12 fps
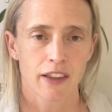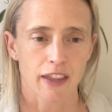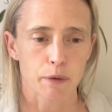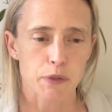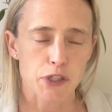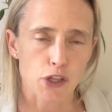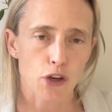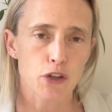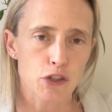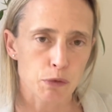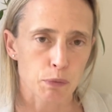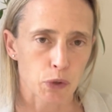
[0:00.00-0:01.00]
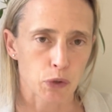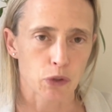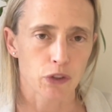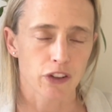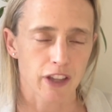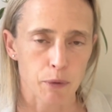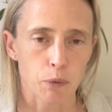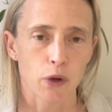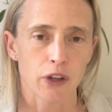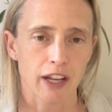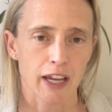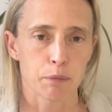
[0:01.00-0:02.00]
They were so small that they
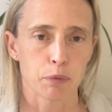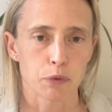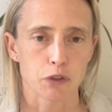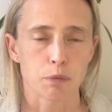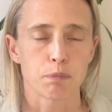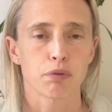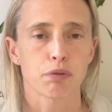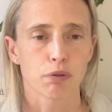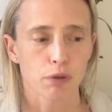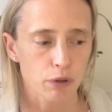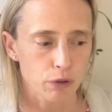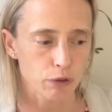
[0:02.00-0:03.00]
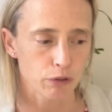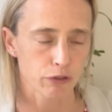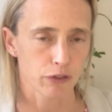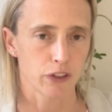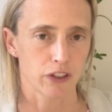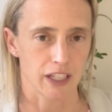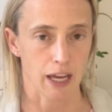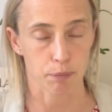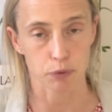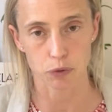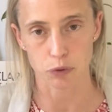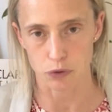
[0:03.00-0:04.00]
weren't able to prove that the
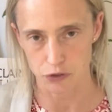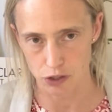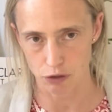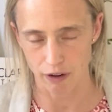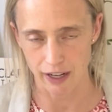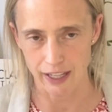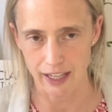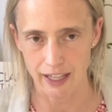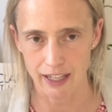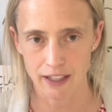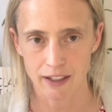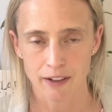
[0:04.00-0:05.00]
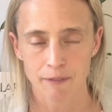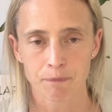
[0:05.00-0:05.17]
apple caused the grey hair,